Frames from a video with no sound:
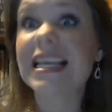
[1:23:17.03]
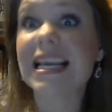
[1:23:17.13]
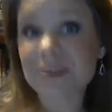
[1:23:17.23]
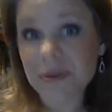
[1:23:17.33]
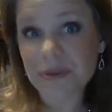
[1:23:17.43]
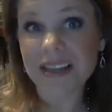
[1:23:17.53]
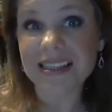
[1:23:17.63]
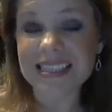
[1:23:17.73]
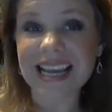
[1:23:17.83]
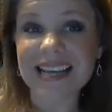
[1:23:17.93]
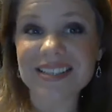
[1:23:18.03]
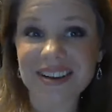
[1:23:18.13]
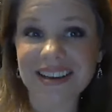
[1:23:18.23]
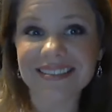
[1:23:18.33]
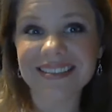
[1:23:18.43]
Yes, we went on the snake
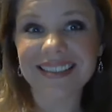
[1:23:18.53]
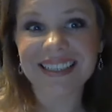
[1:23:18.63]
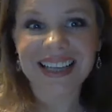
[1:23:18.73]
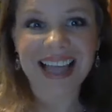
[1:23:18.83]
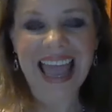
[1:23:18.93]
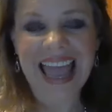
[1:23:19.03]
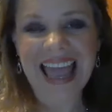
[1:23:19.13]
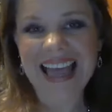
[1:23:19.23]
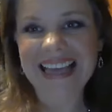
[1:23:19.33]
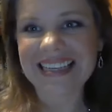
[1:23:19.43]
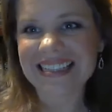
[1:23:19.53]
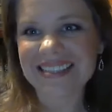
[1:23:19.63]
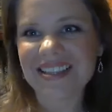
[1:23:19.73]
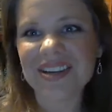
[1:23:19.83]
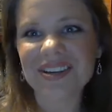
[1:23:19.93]
trail
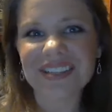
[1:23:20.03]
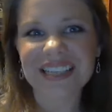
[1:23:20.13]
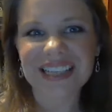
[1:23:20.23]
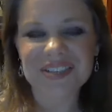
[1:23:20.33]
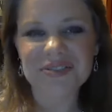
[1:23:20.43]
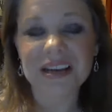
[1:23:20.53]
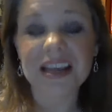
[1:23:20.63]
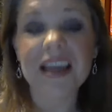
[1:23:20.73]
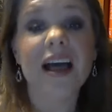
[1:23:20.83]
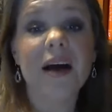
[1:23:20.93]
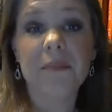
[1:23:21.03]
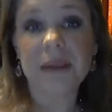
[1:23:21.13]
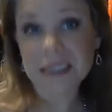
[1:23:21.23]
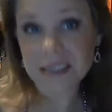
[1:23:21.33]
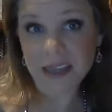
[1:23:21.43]
and thoroughly enjoyed it.
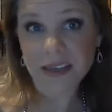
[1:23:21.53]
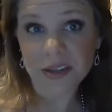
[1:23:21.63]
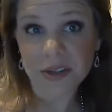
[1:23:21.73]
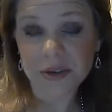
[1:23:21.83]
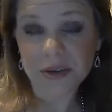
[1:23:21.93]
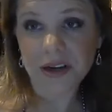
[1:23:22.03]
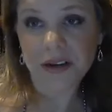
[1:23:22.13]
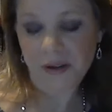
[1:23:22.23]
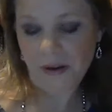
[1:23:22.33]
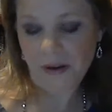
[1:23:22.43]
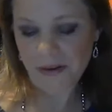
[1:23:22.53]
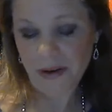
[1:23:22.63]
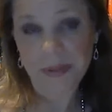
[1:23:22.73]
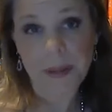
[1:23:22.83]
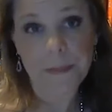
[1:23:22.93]
My son Luke,
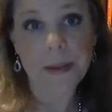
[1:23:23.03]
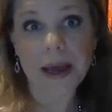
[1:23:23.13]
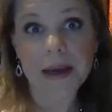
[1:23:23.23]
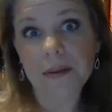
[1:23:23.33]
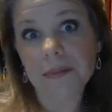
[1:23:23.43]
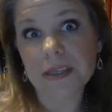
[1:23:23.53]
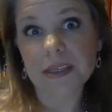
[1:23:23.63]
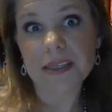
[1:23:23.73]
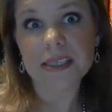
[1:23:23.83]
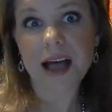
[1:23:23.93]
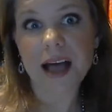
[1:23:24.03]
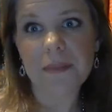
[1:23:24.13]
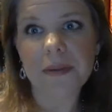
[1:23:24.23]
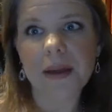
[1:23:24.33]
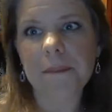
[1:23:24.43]
from the bottom to the
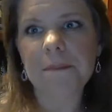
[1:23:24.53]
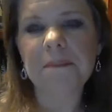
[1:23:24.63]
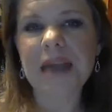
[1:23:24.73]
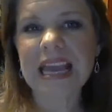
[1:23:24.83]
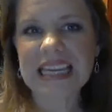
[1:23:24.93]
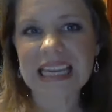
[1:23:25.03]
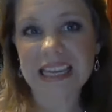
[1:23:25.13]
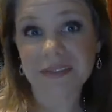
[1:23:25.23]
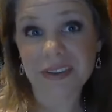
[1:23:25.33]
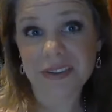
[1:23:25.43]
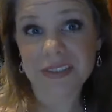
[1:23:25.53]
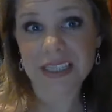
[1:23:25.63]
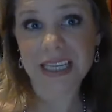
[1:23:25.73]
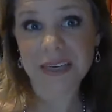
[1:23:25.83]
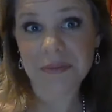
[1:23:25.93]
top, made it in
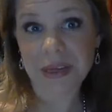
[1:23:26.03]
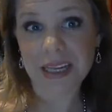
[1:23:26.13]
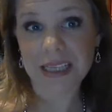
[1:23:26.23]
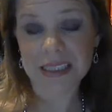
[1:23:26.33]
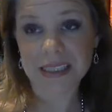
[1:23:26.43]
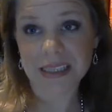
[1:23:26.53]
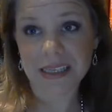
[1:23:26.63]
15 minutes.